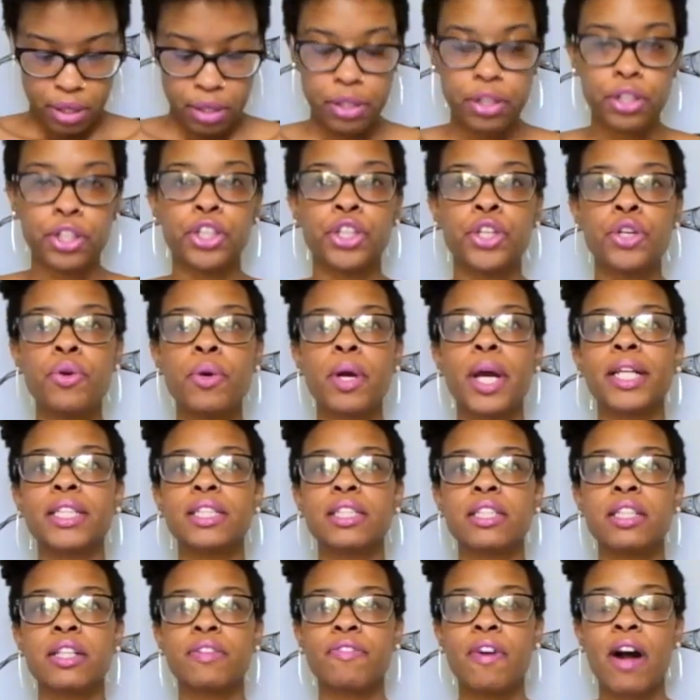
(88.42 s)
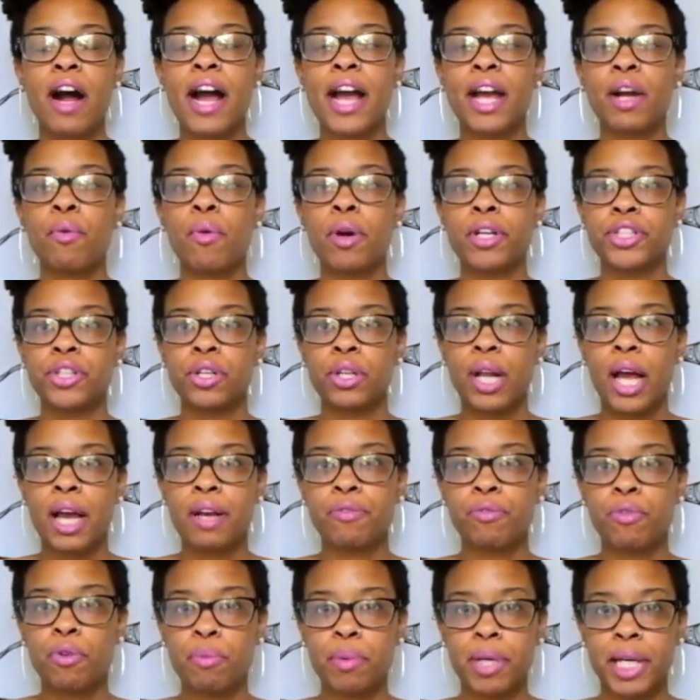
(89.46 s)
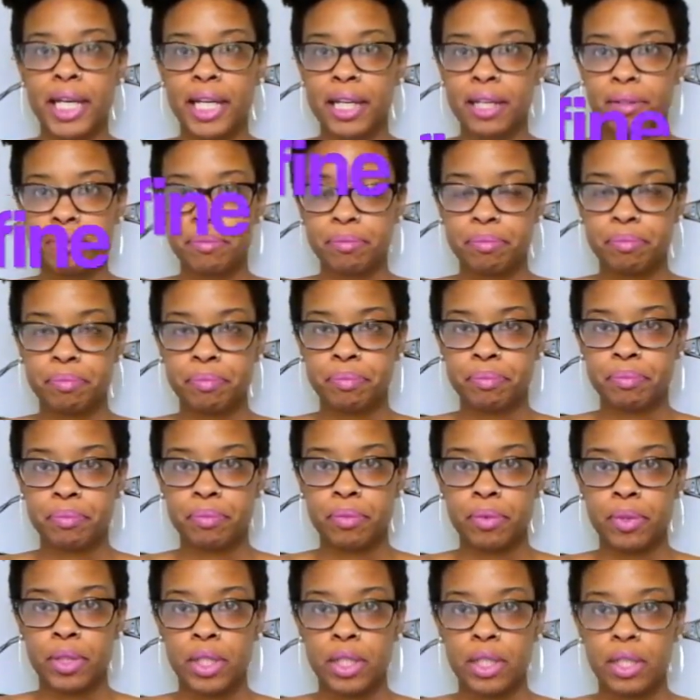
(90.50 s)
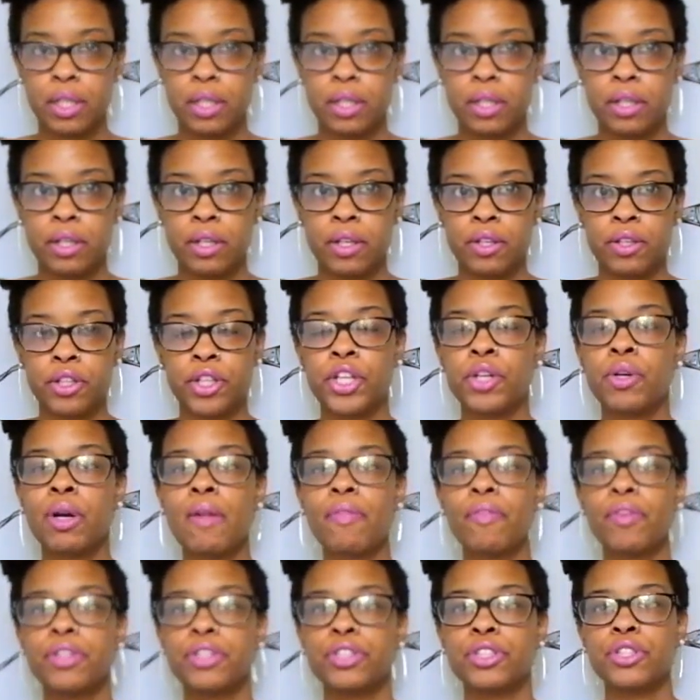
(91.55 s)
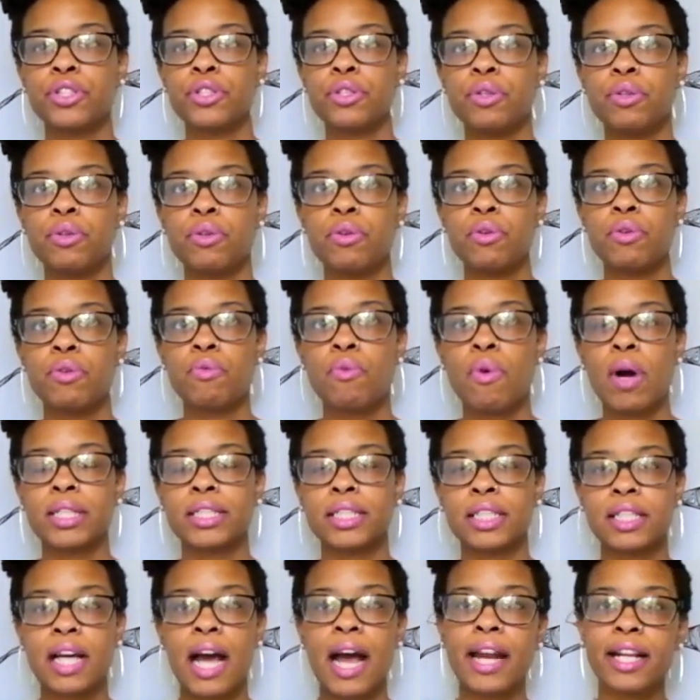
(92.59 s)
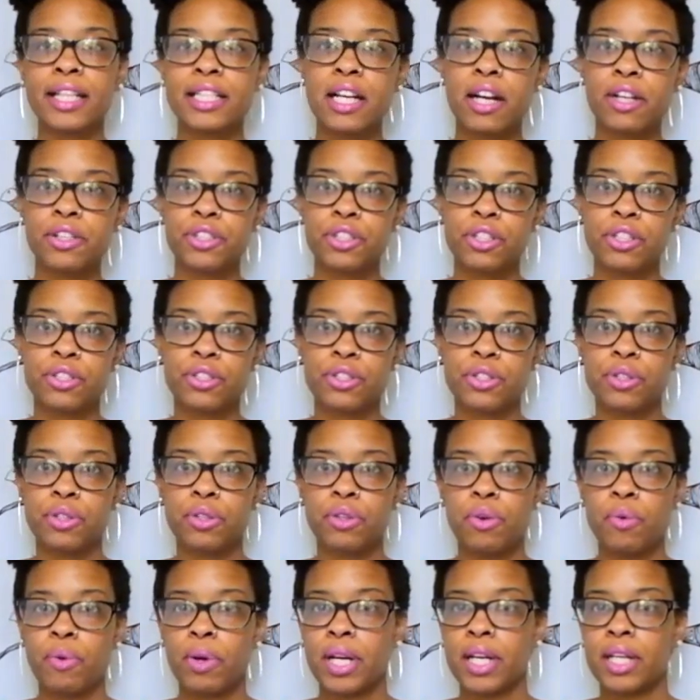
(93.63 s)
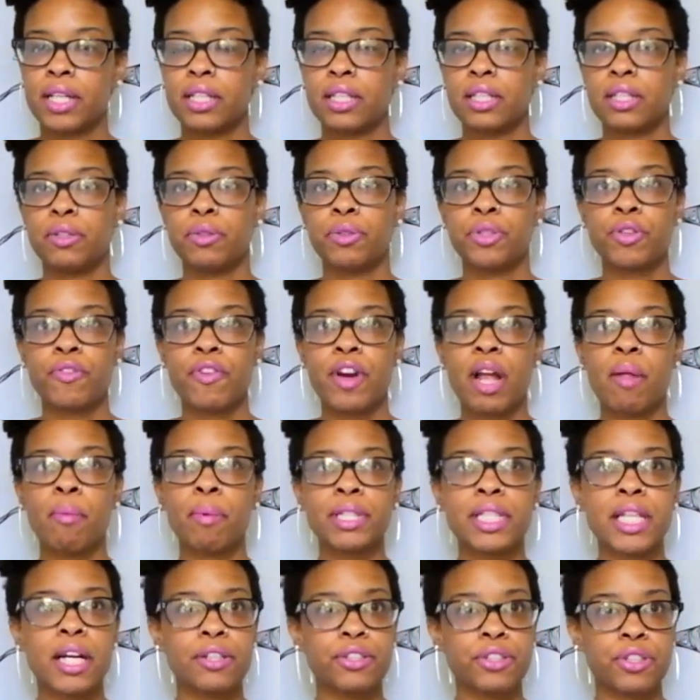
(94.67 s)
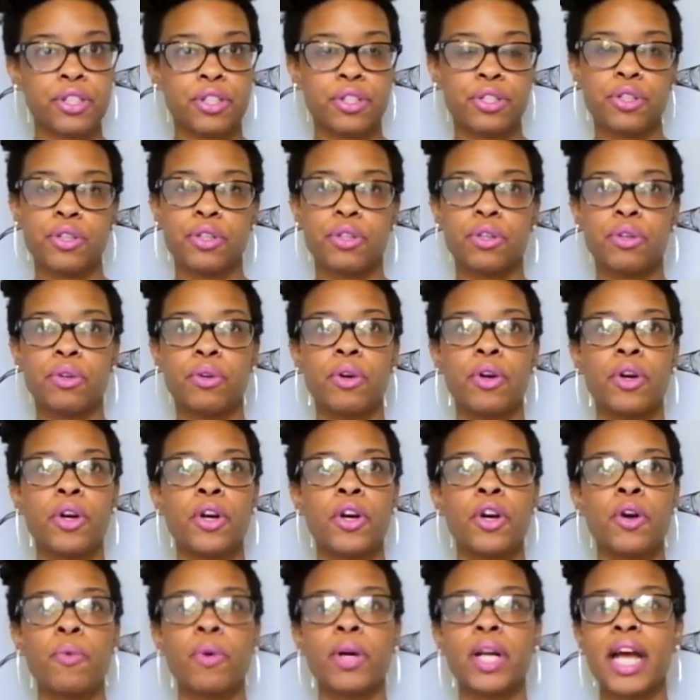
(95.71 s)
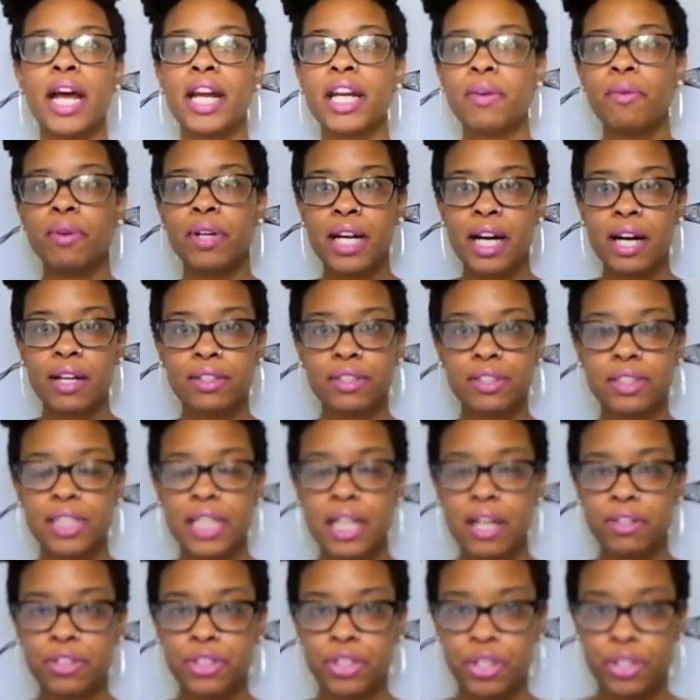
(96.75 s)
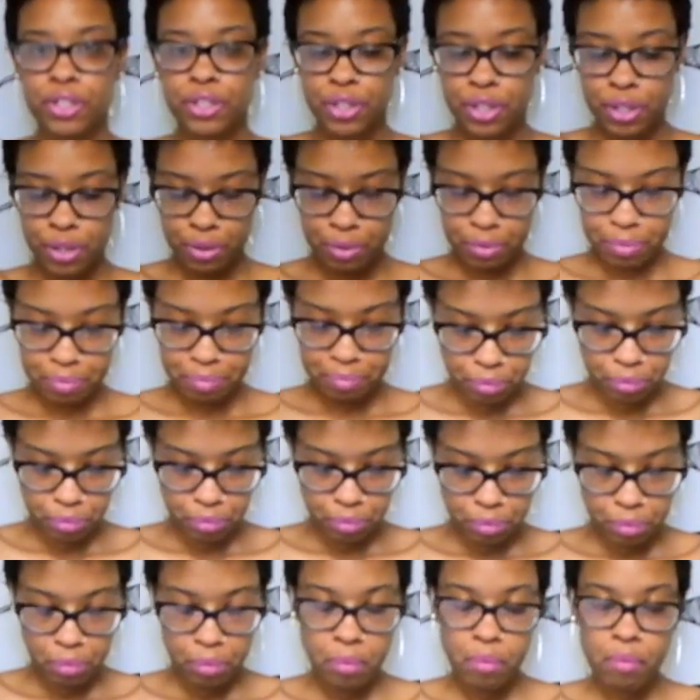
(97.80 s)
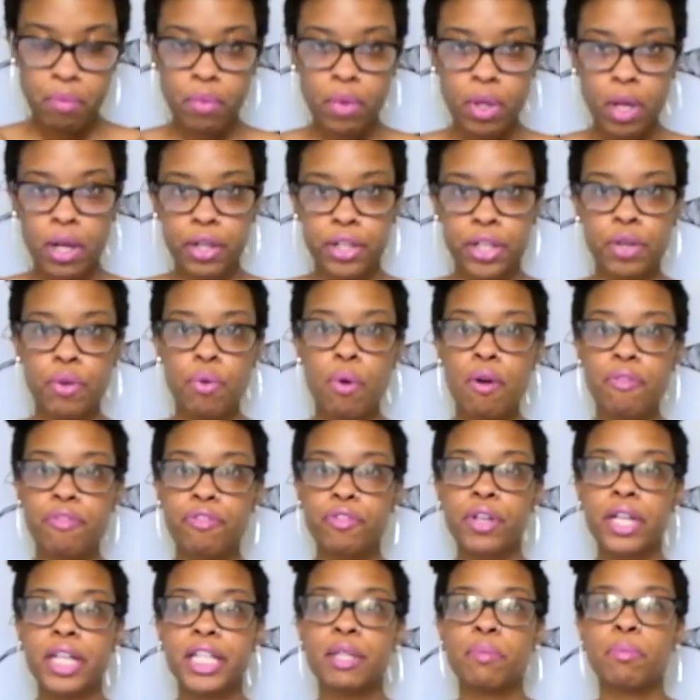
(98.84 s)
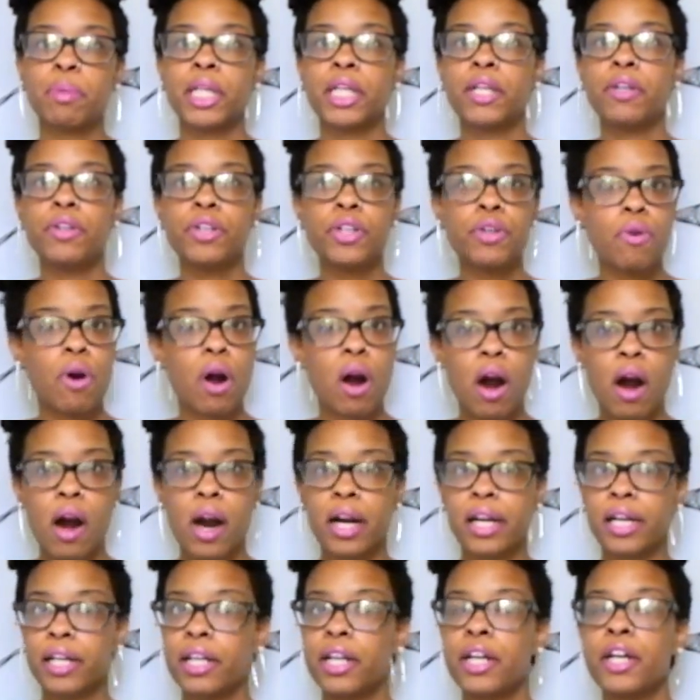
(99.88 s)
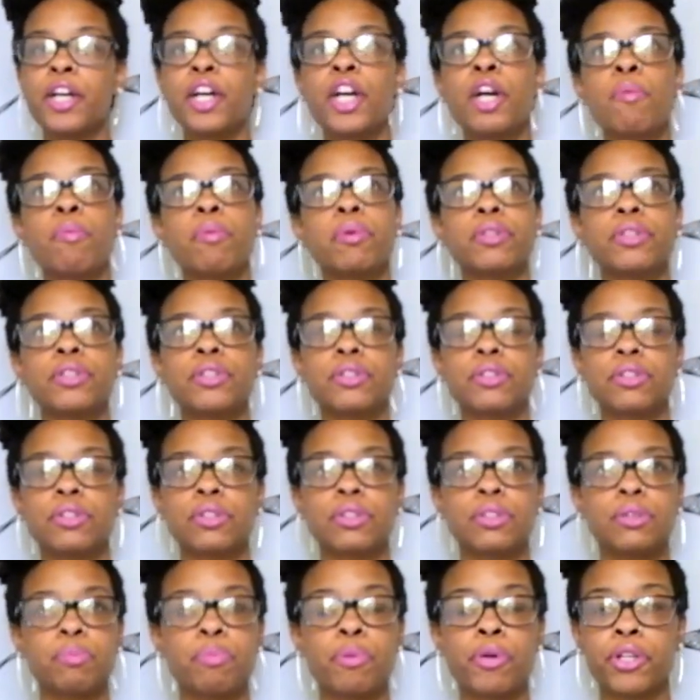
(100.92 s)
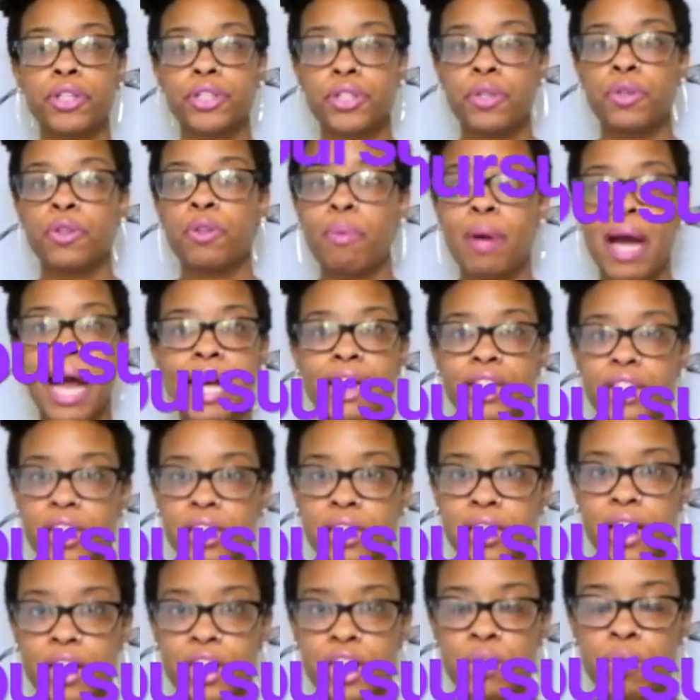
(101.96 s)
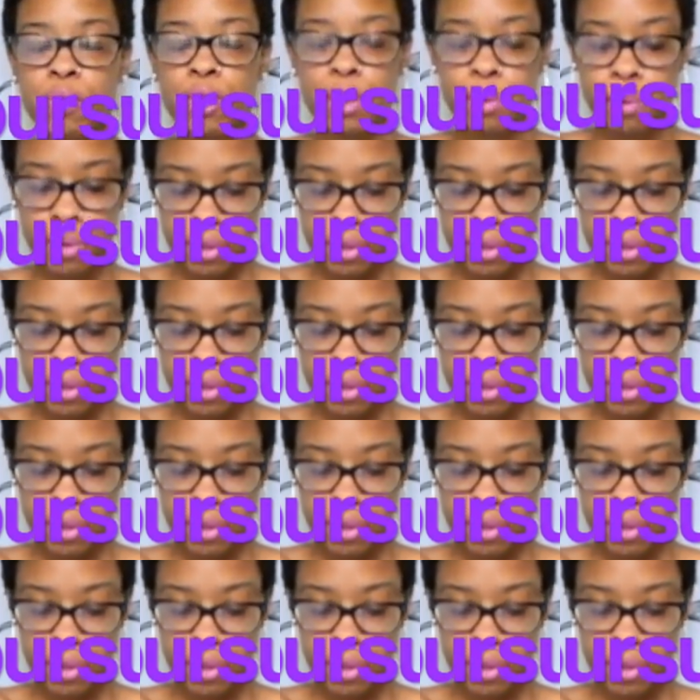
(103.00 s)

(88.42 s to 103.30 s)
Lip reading: you get to define what your life will be. You don't have to do what society tells you to do, what your family tells you to do, what anyone else tells you to do. You are free to be who you are, pursue the passions that you want to